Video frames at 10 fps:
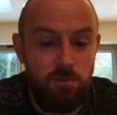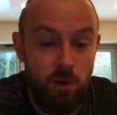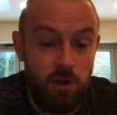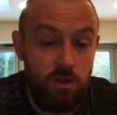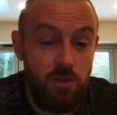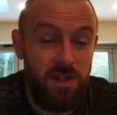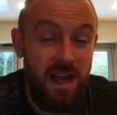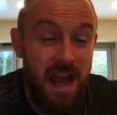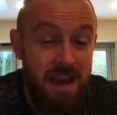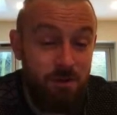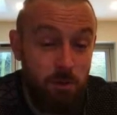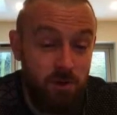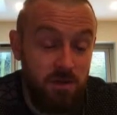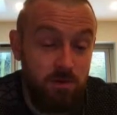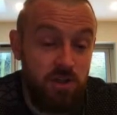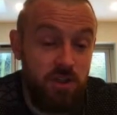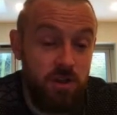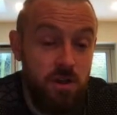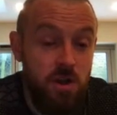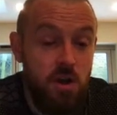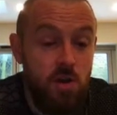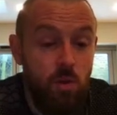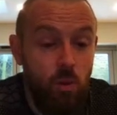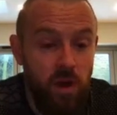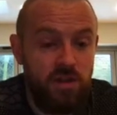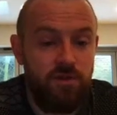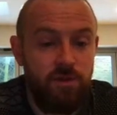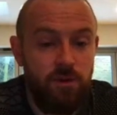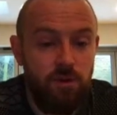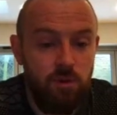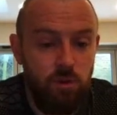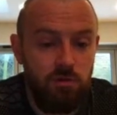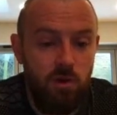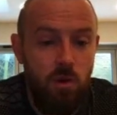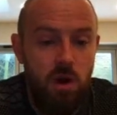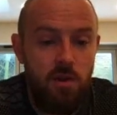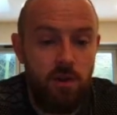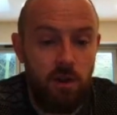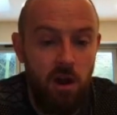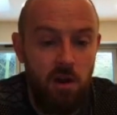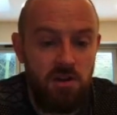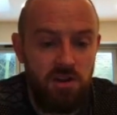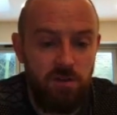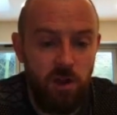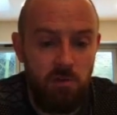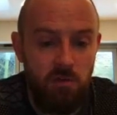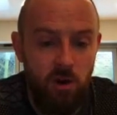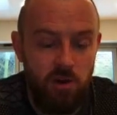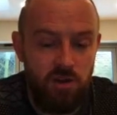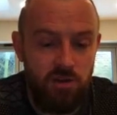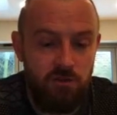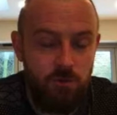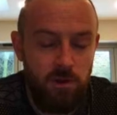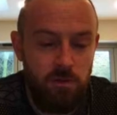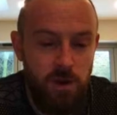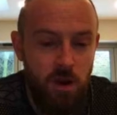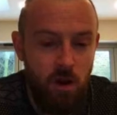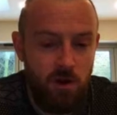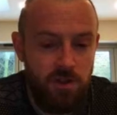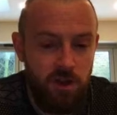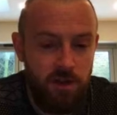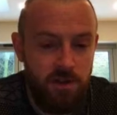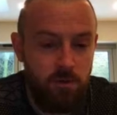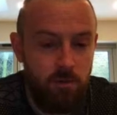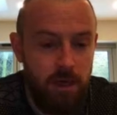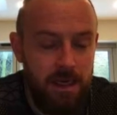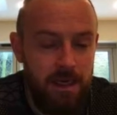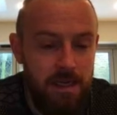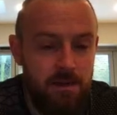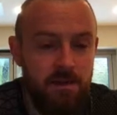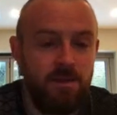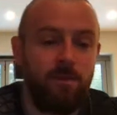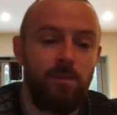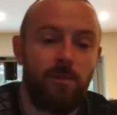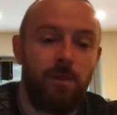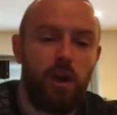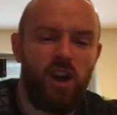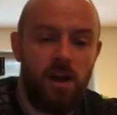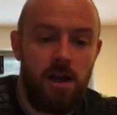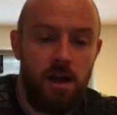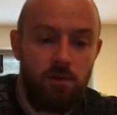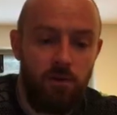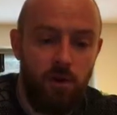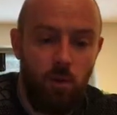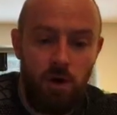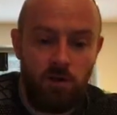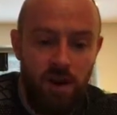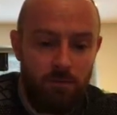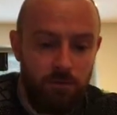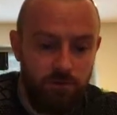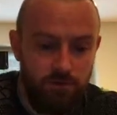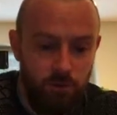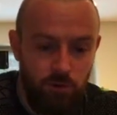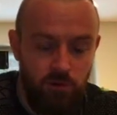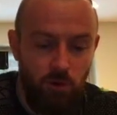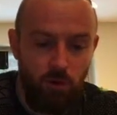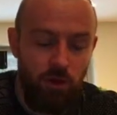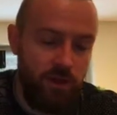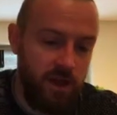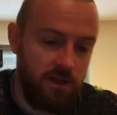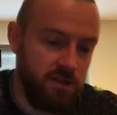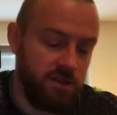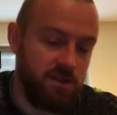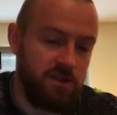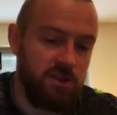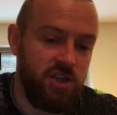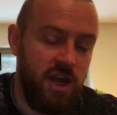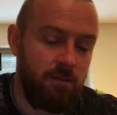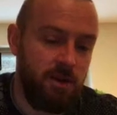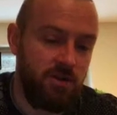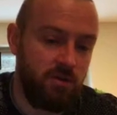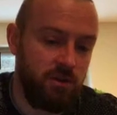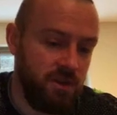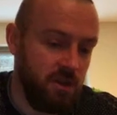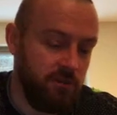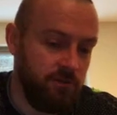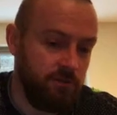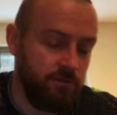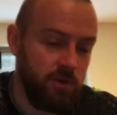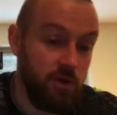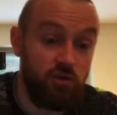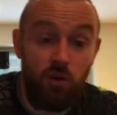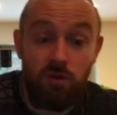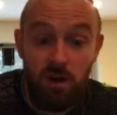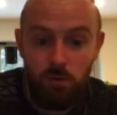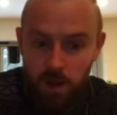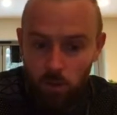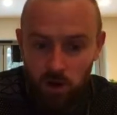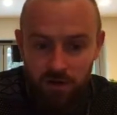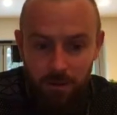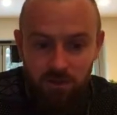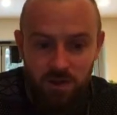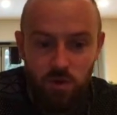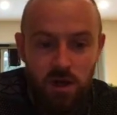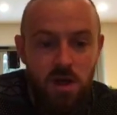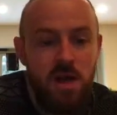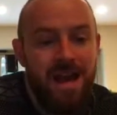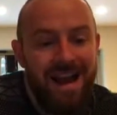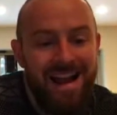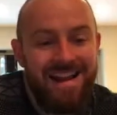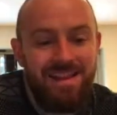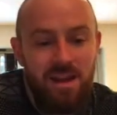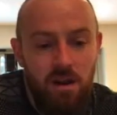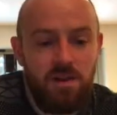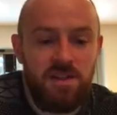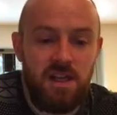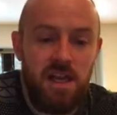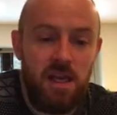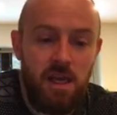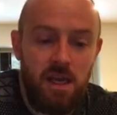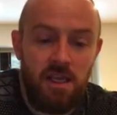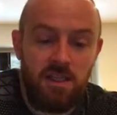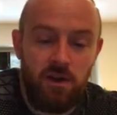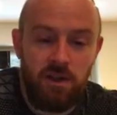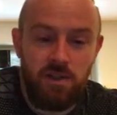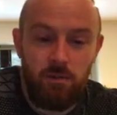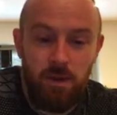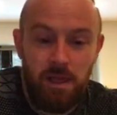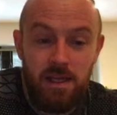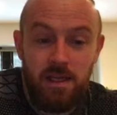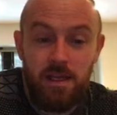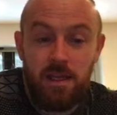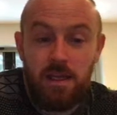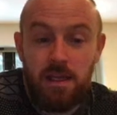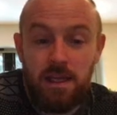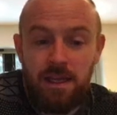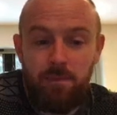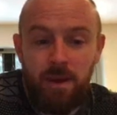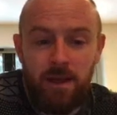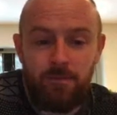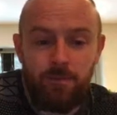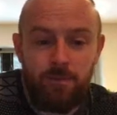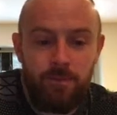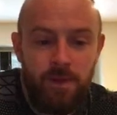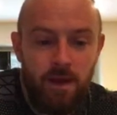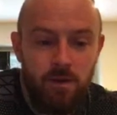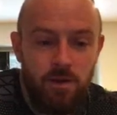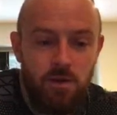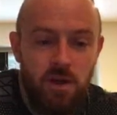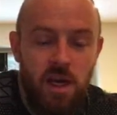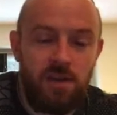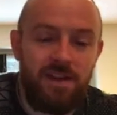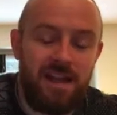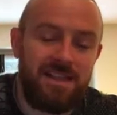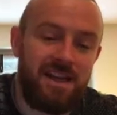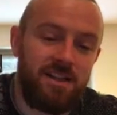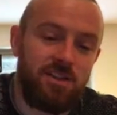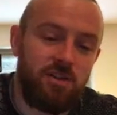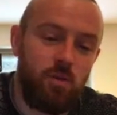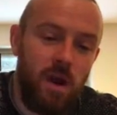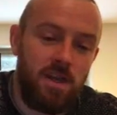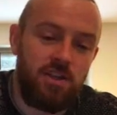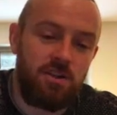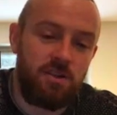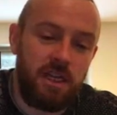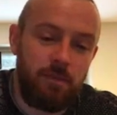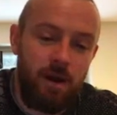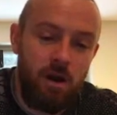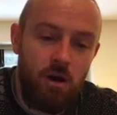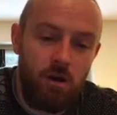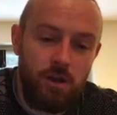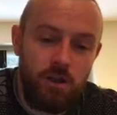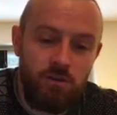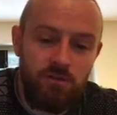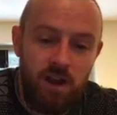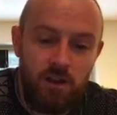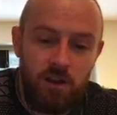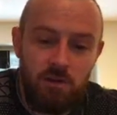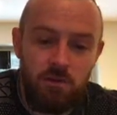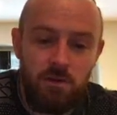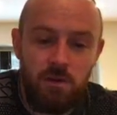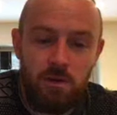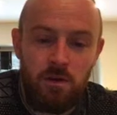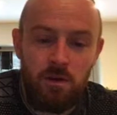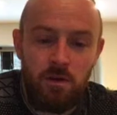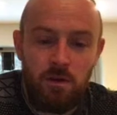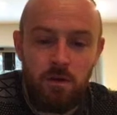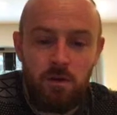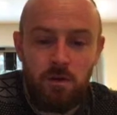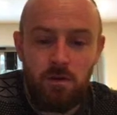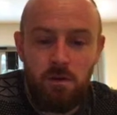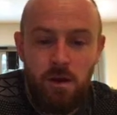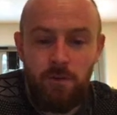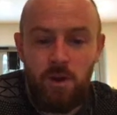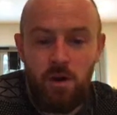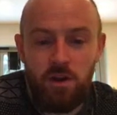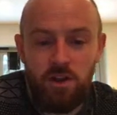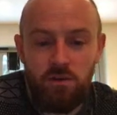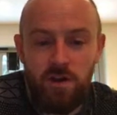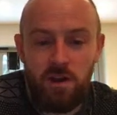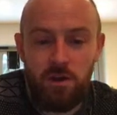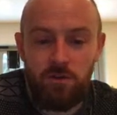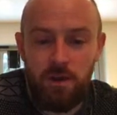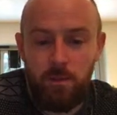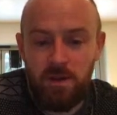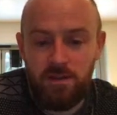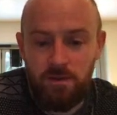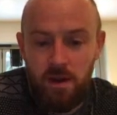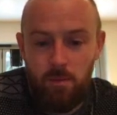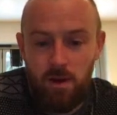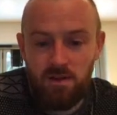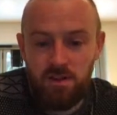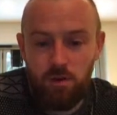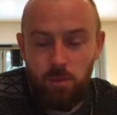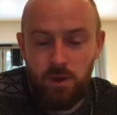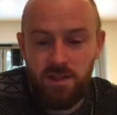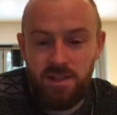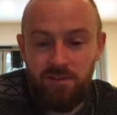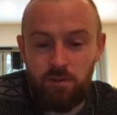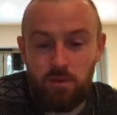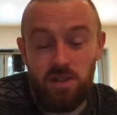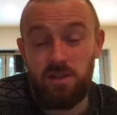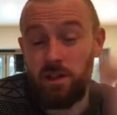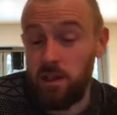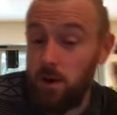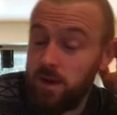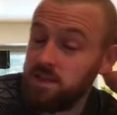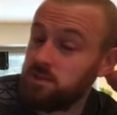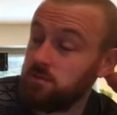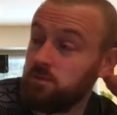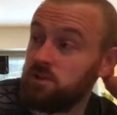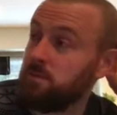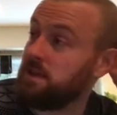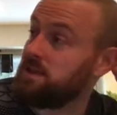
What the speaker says: molecules in aerobic respiration. Which food will require the largest volume of oxygen for it to be oxidized completely? We've got 1 gram of all the things. That's just a check, make sure it's kind of control variable. Yeah, 1 gram of each one. And the answer here is going to be lipid. Now, you can kind of get to that in 2 ways. You can think about RQ value. And the RQ value of lipid is around about 0.7, which is the lowest, which means,